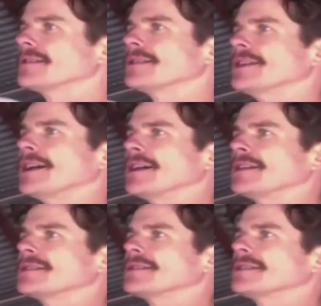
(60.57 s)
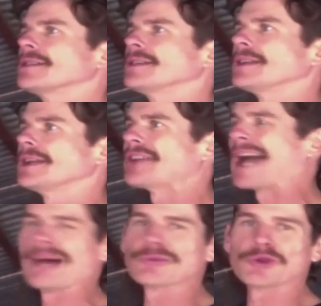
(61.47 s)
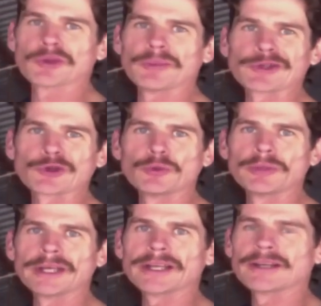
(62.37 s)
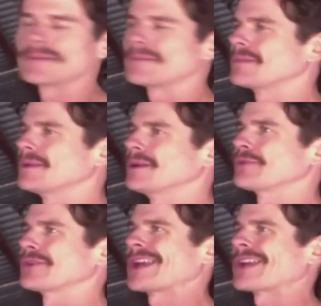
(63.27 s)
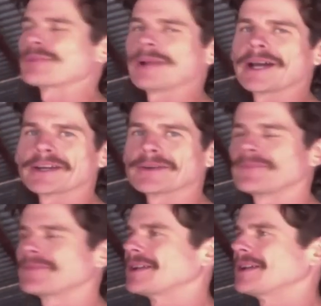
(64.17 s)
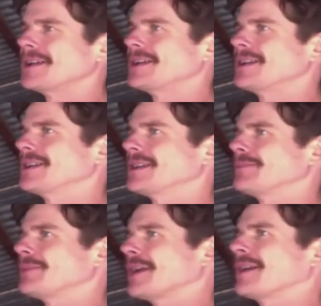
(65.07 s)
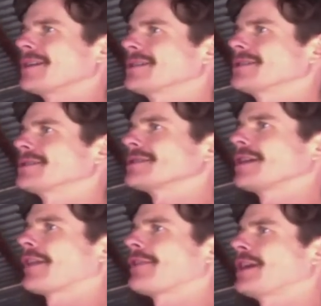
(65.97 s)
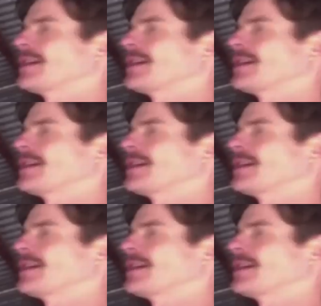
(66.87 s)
you know, his arms look a bit too big for a tennis player. But I think